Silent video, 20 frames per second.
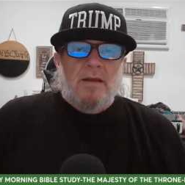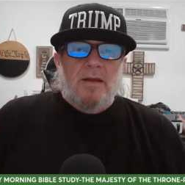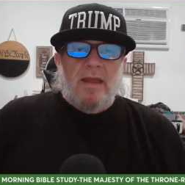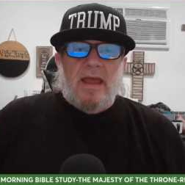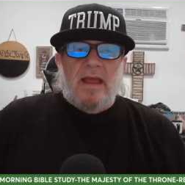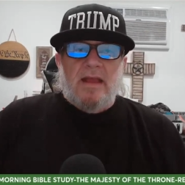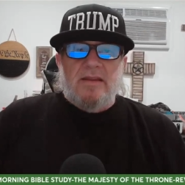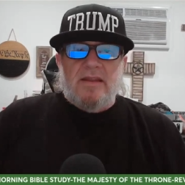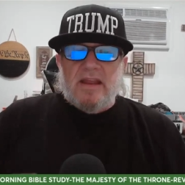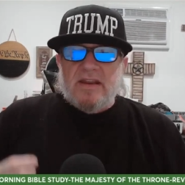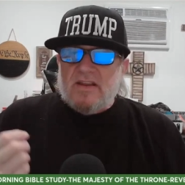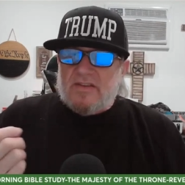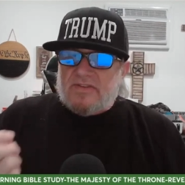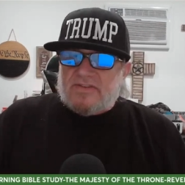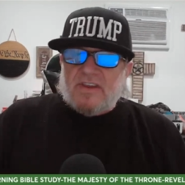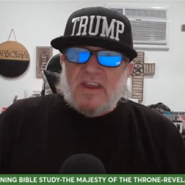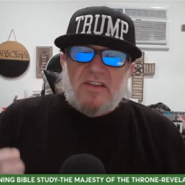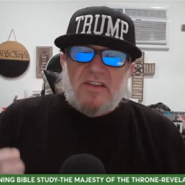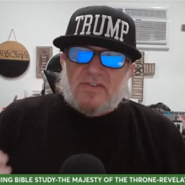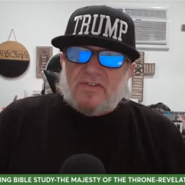and and to
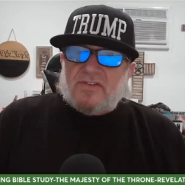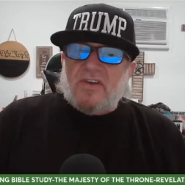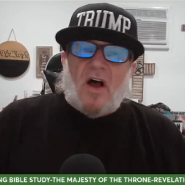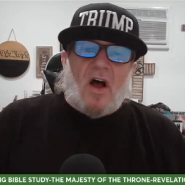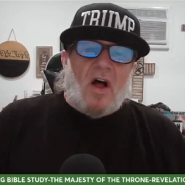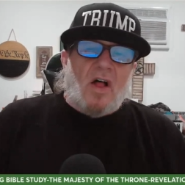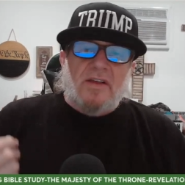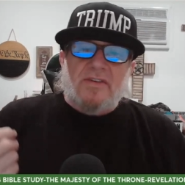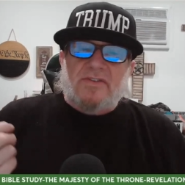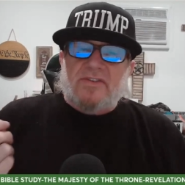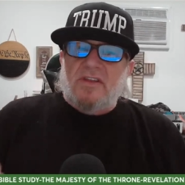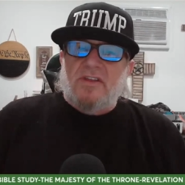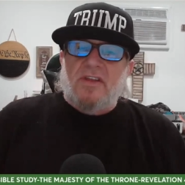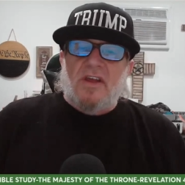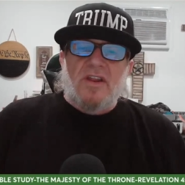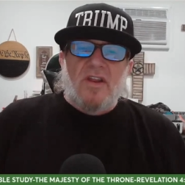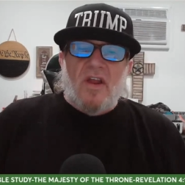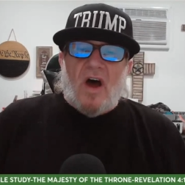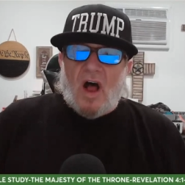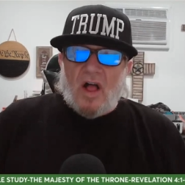seek solace in the
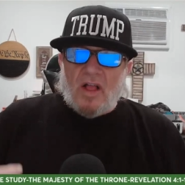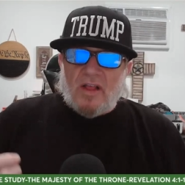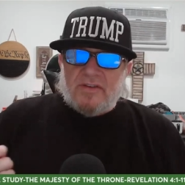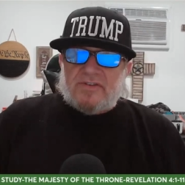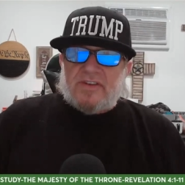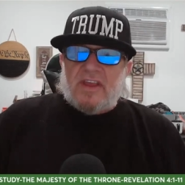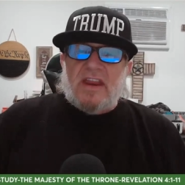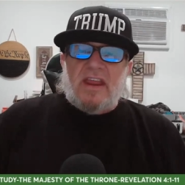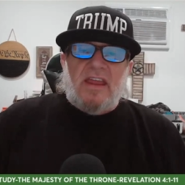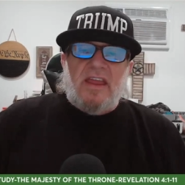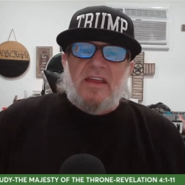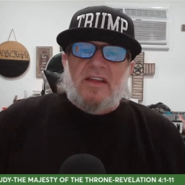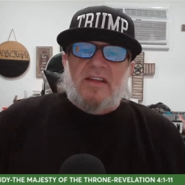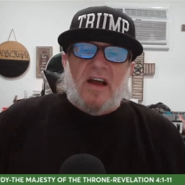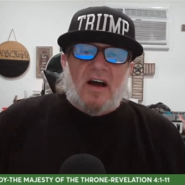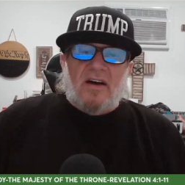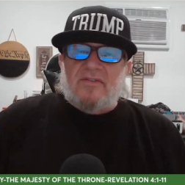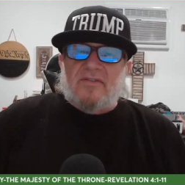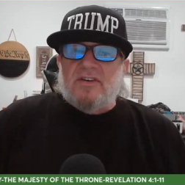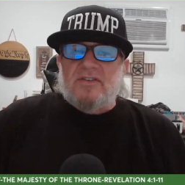knowledge that he
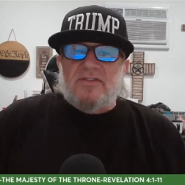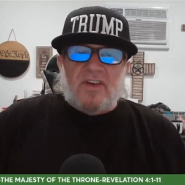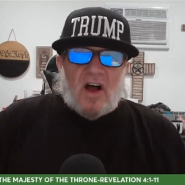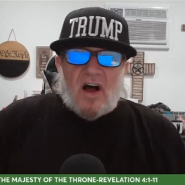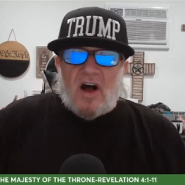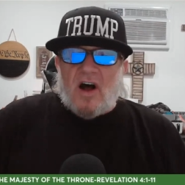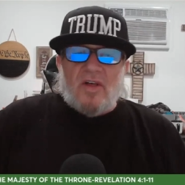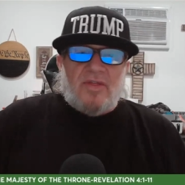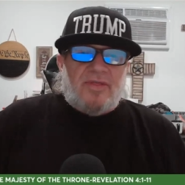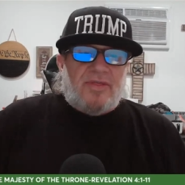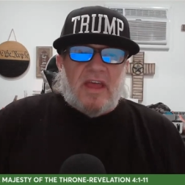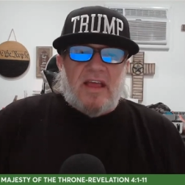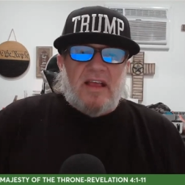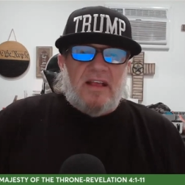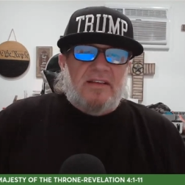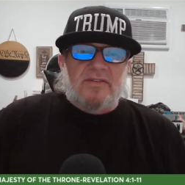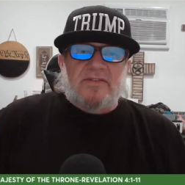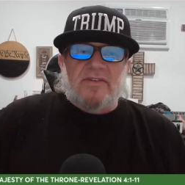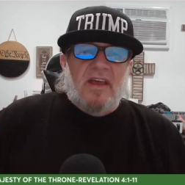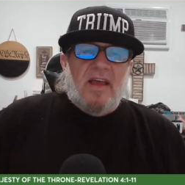governs all
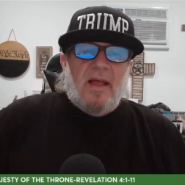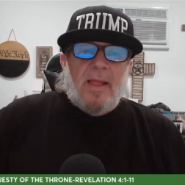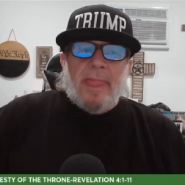things